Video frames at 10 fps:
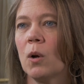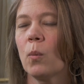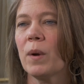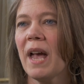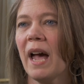
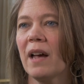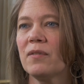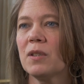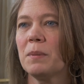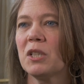We have
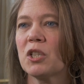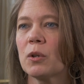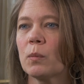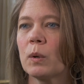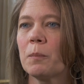to be
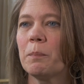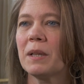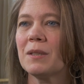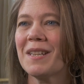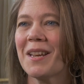sure we're
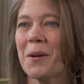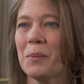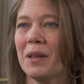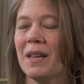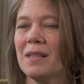building a
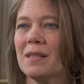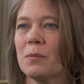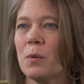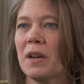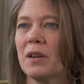place
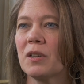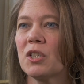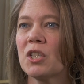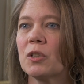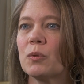where
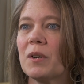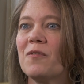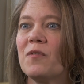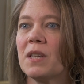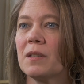children
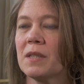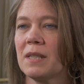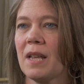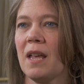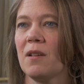feel
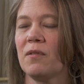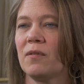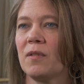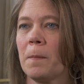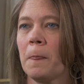
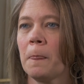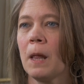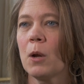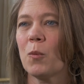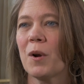safe,
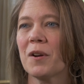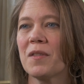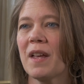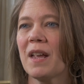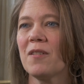where they